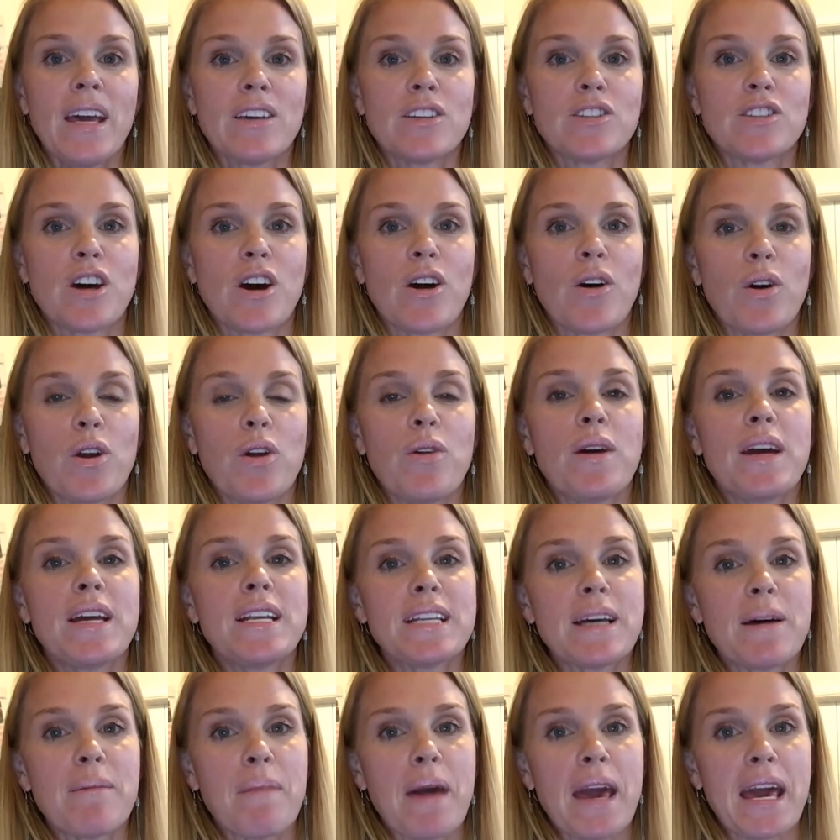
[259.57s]
So you
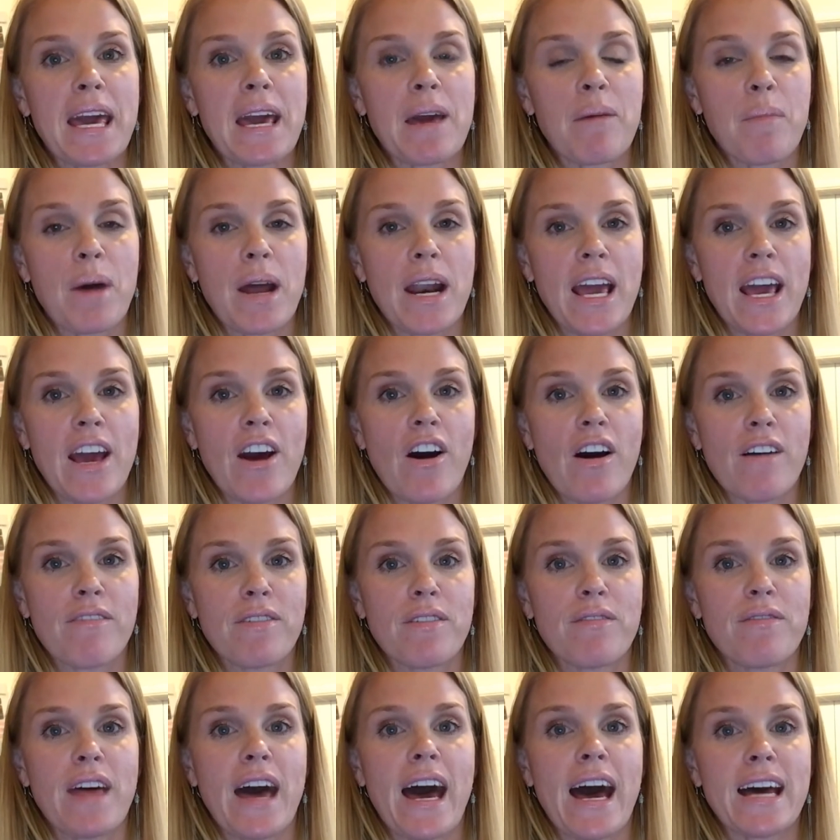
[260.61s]
end up making money off
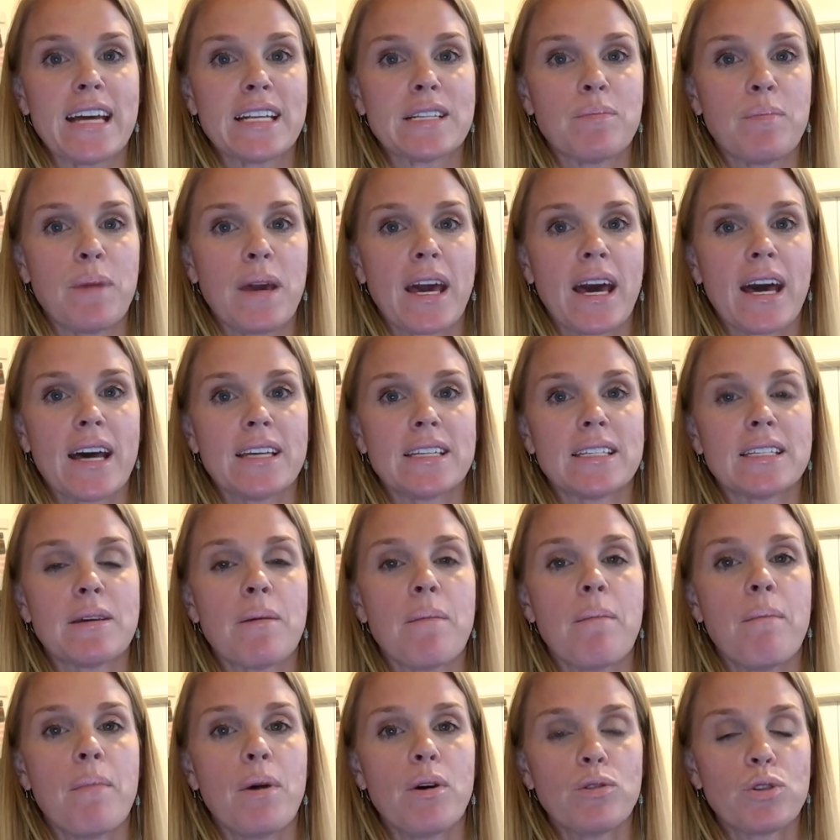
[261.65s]
of that because
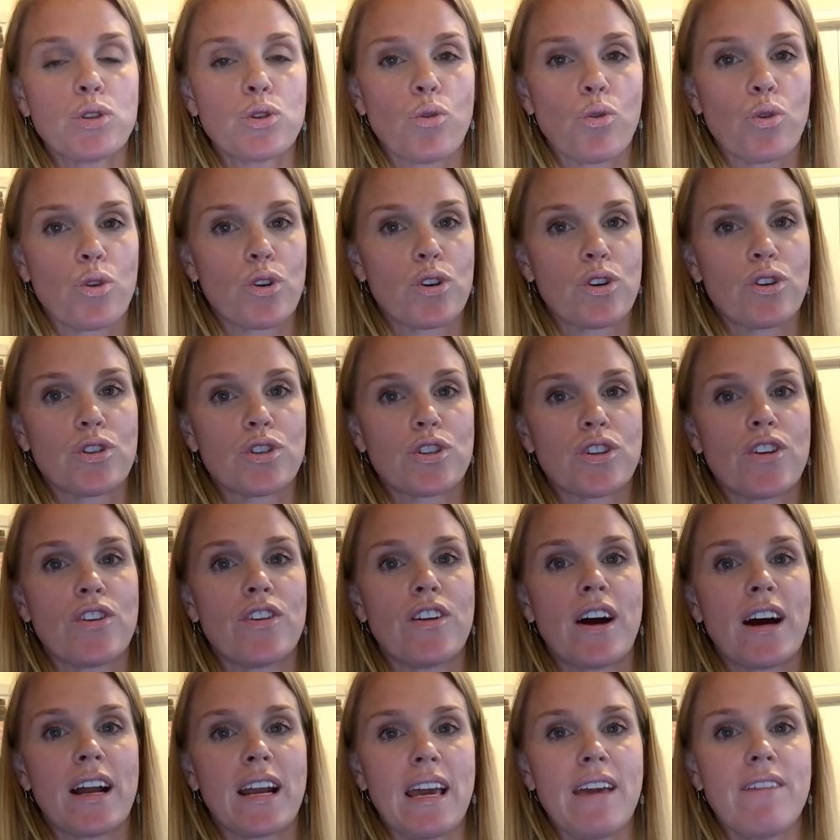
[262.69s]
most orders are
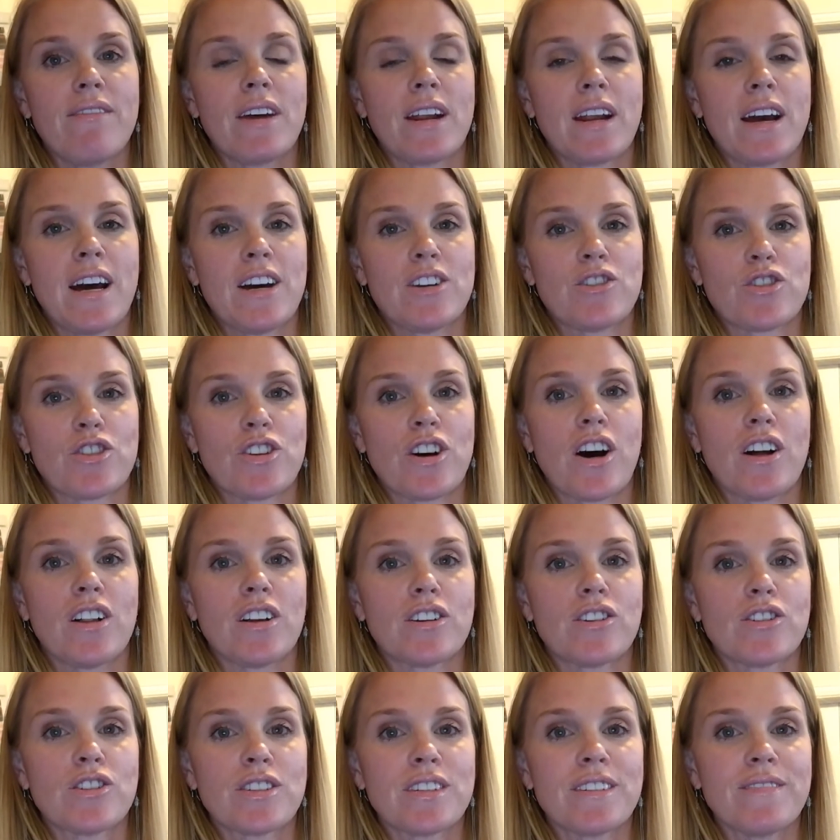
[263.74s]
not even
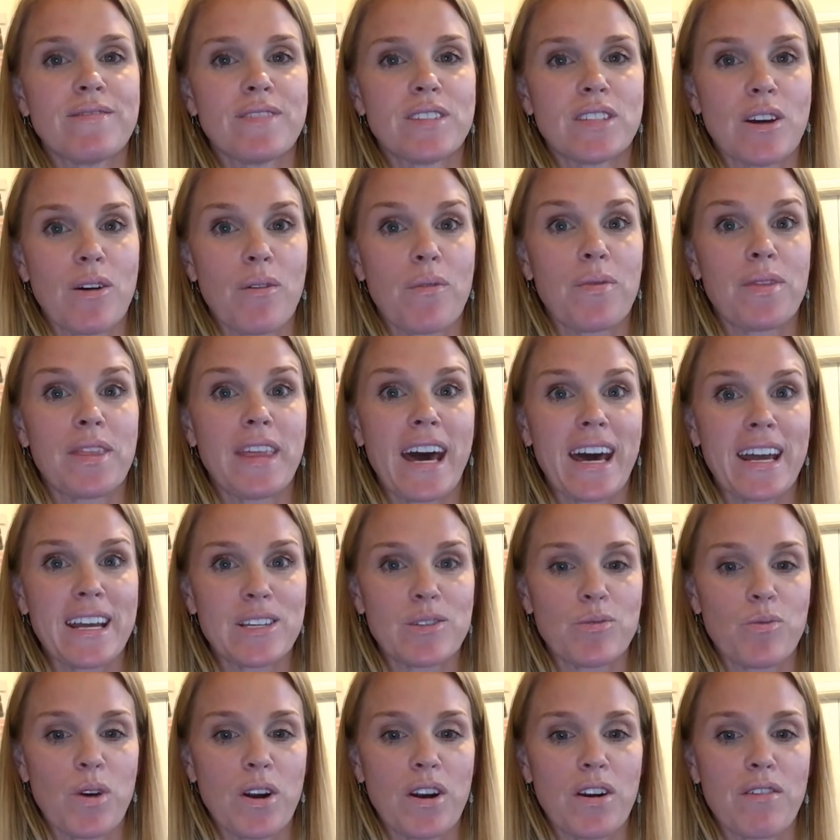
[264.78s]
$100. So that
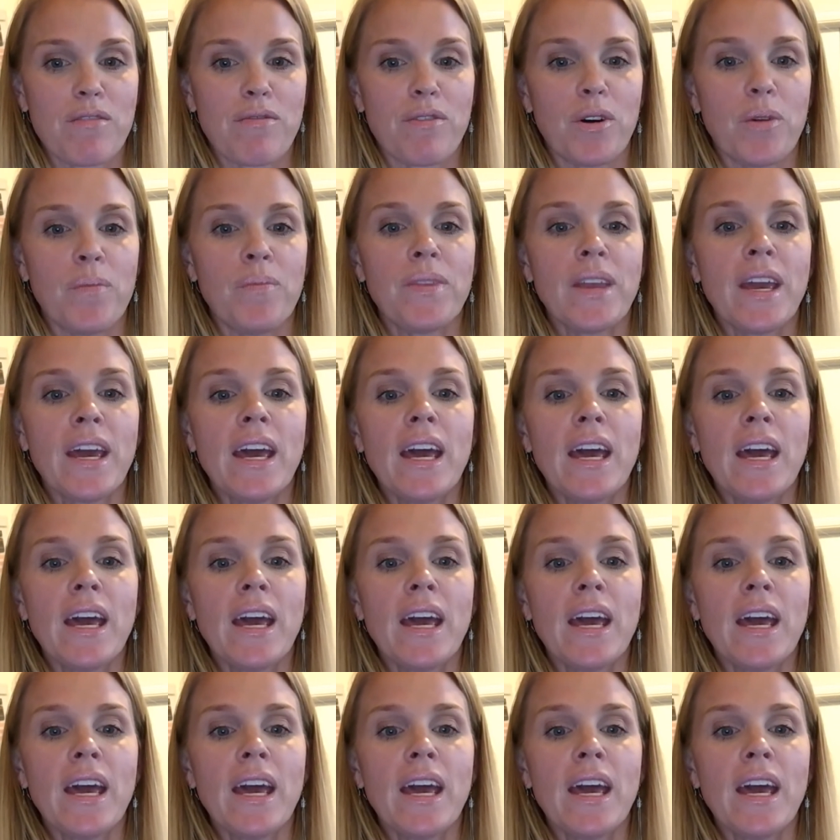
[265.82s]
is wonderful.